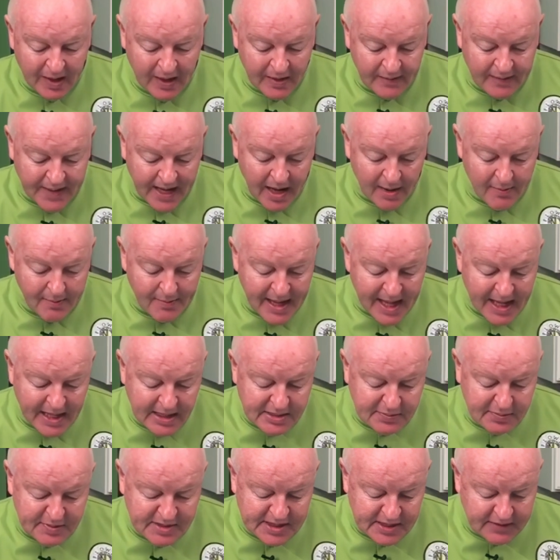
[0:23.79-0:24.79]
They are made
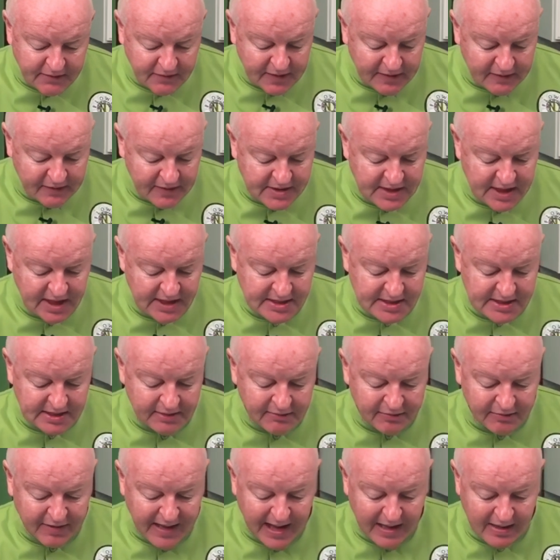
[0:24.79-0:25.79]
specifically for dusting
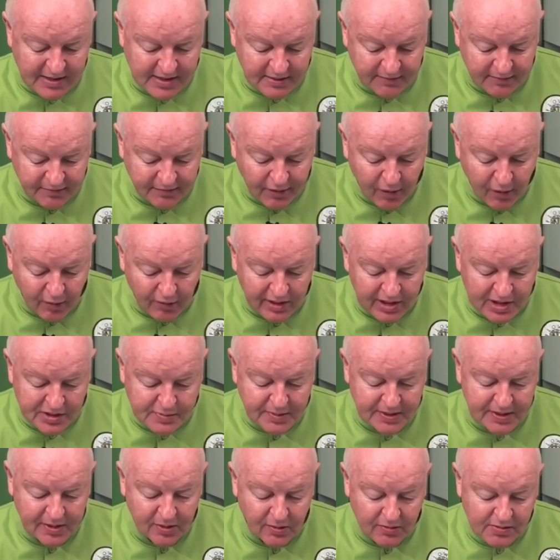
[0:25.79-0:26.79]
flowers and foliage,
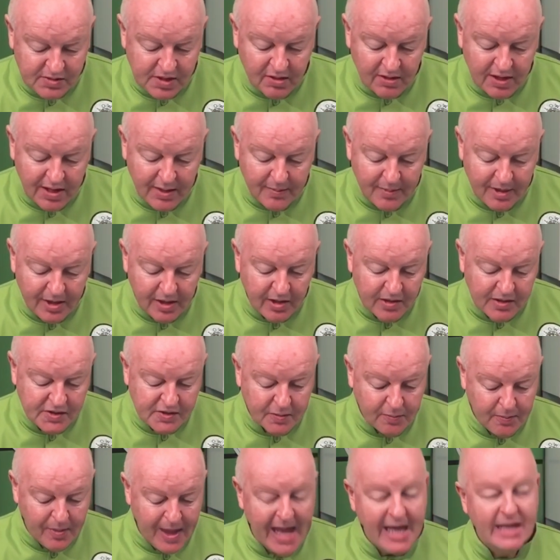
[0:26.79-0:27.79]
but it also can be used
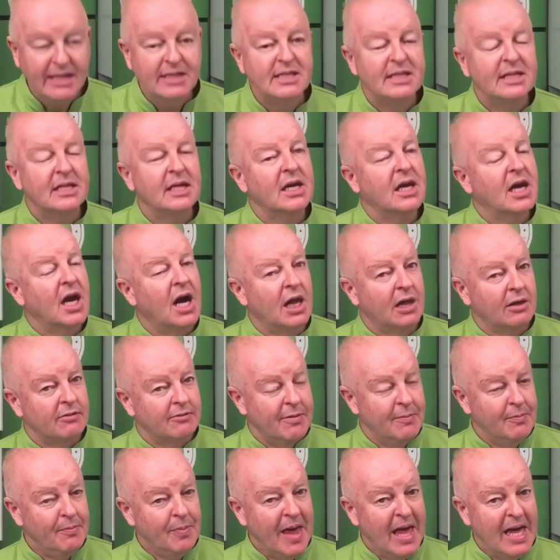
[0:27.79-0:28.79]
for painting and
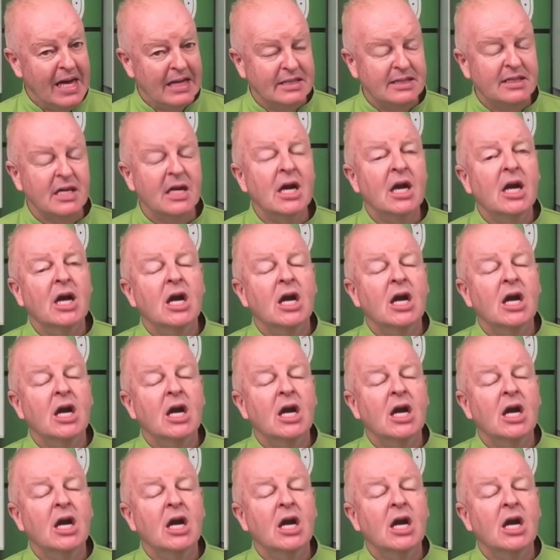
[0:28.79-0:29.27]
coloring paste.